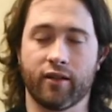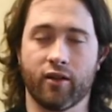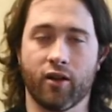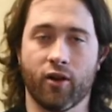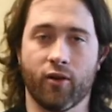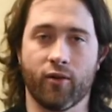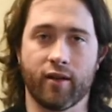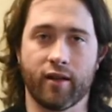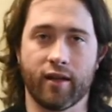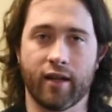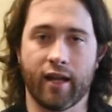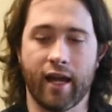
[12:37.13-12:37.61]

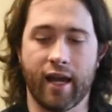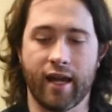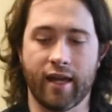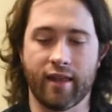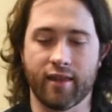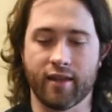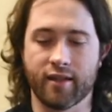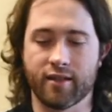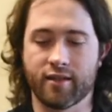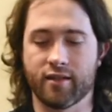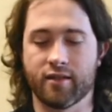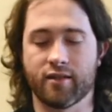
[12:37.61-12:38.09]
knowing, hey,
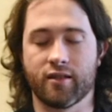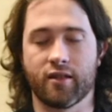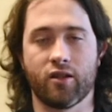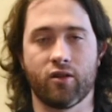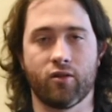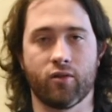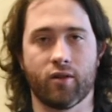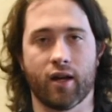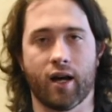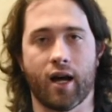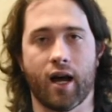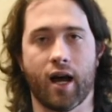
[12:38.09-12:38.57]
this is the
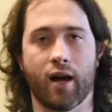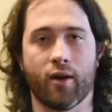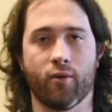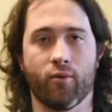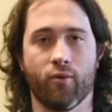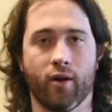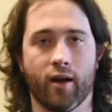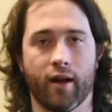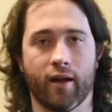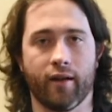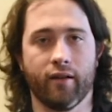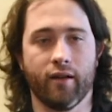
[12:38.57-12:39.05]
unit I
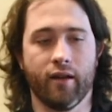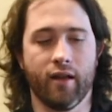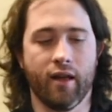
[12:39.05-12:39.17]
want.